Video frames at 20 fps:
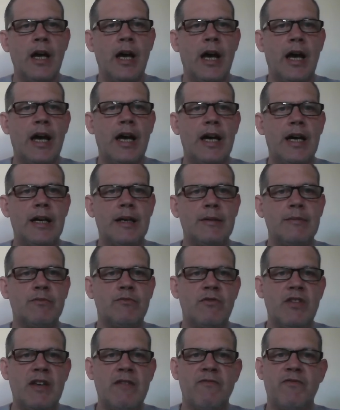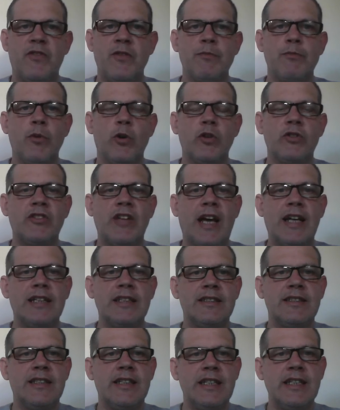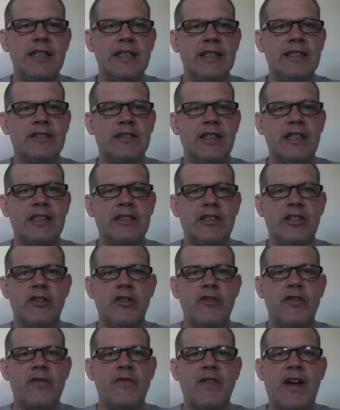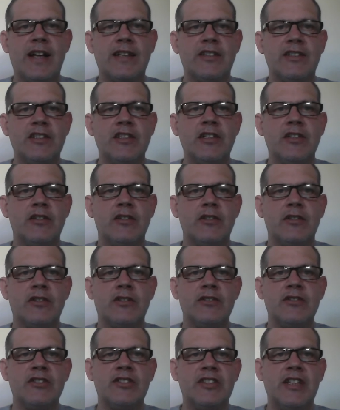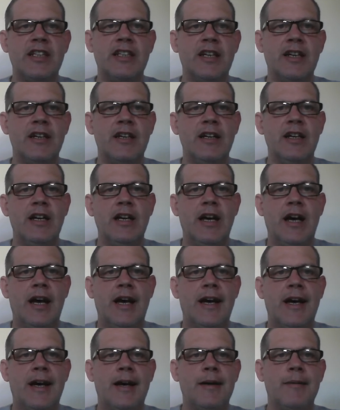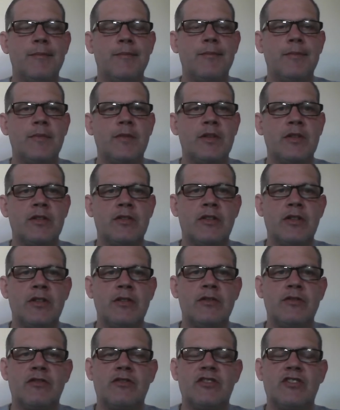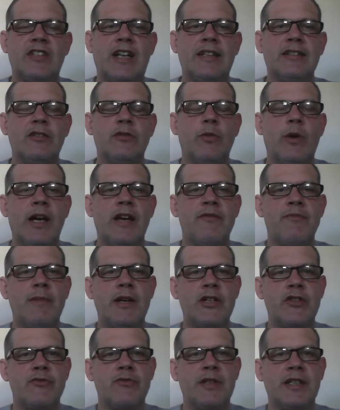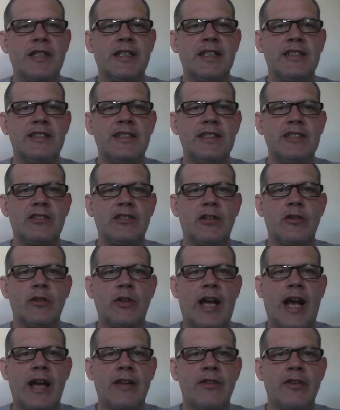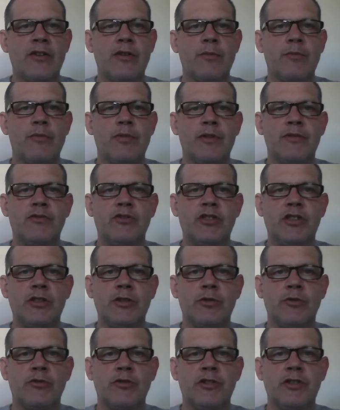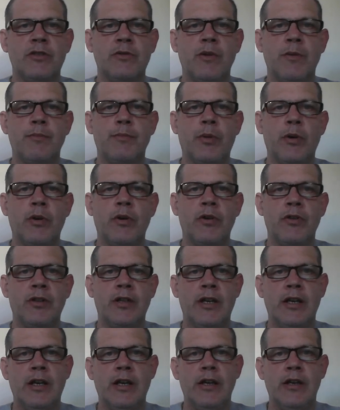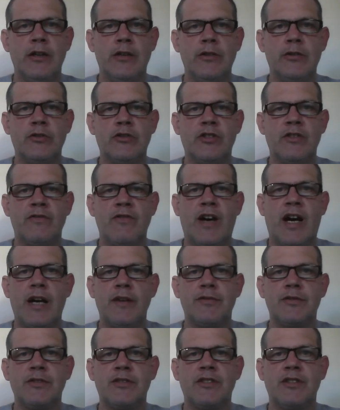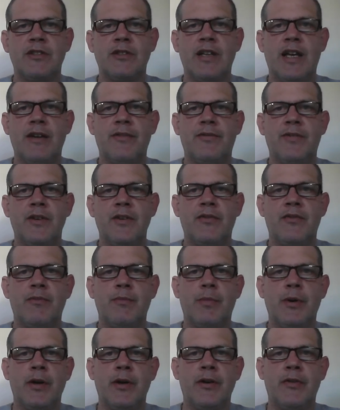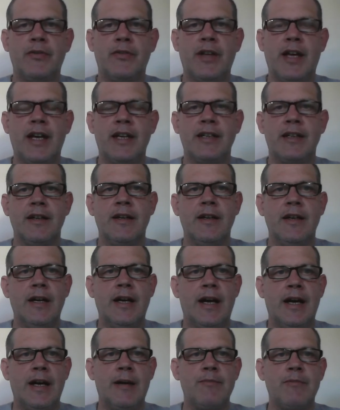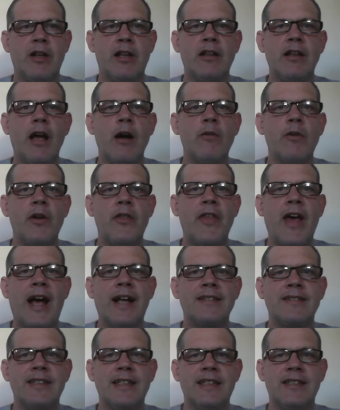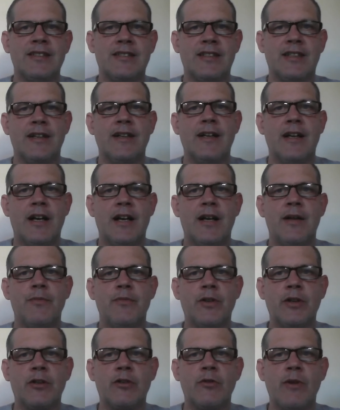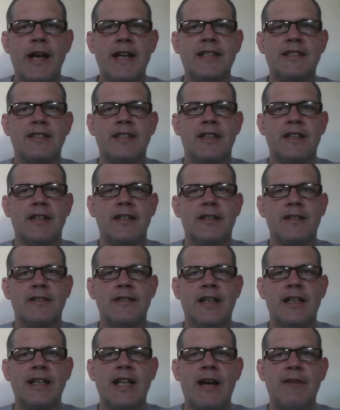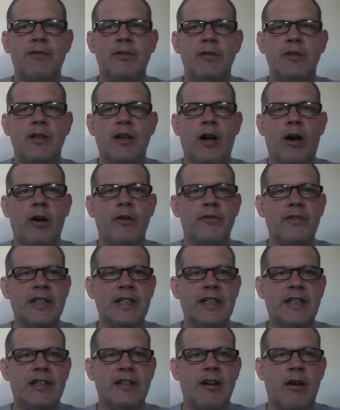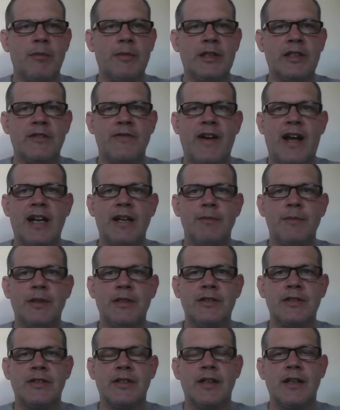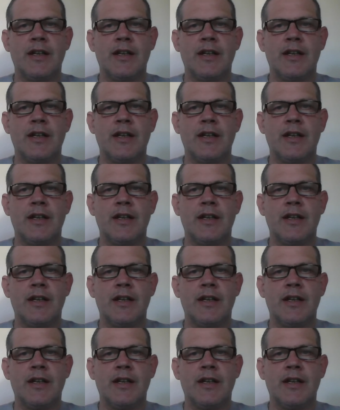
Infant mortality is another factor you could consider. The standard way of measuring this is to look at the number of children who were born who survive until their 5th birthday. The lower that is, the greater the level of economic development.